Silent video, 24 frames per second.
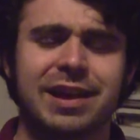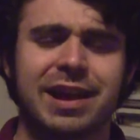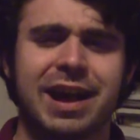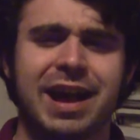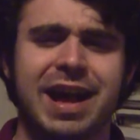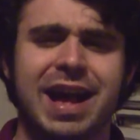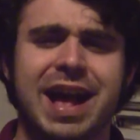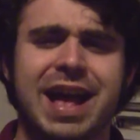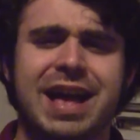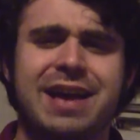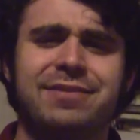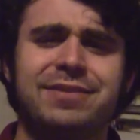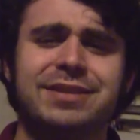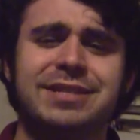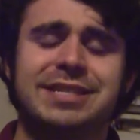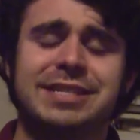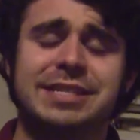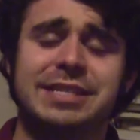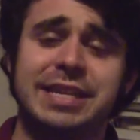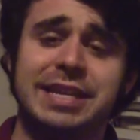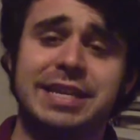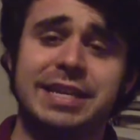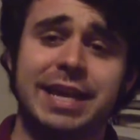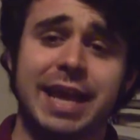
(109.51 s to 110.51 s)
I haven't
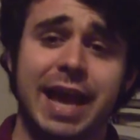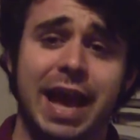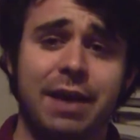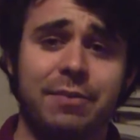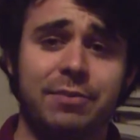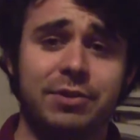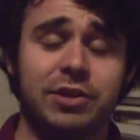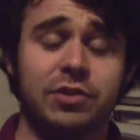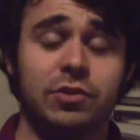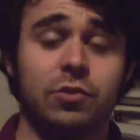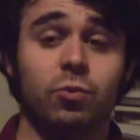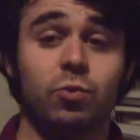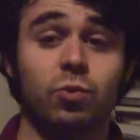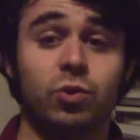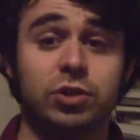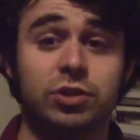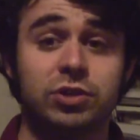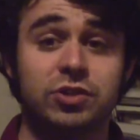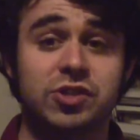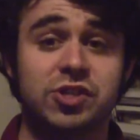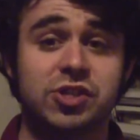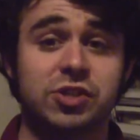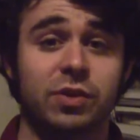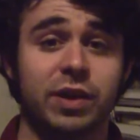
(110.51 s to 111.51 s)
seen Cabin in the
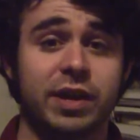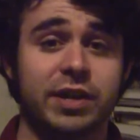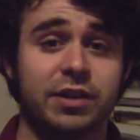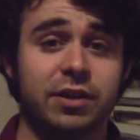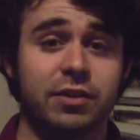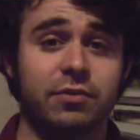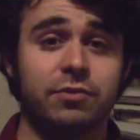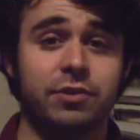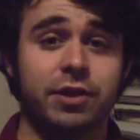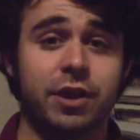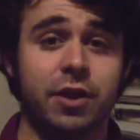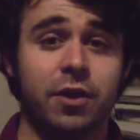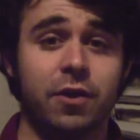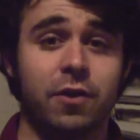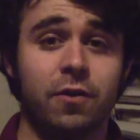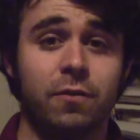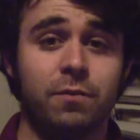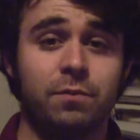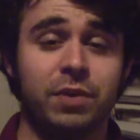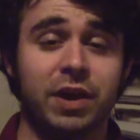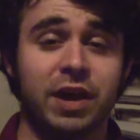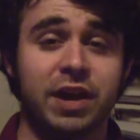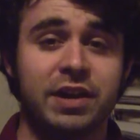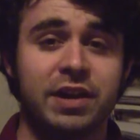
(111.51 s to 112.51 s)
Woods, so I don't know,
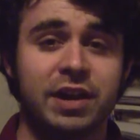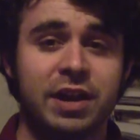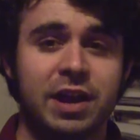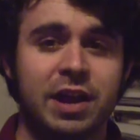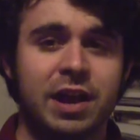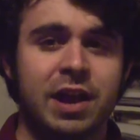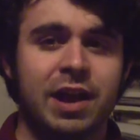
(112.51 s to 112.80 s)
but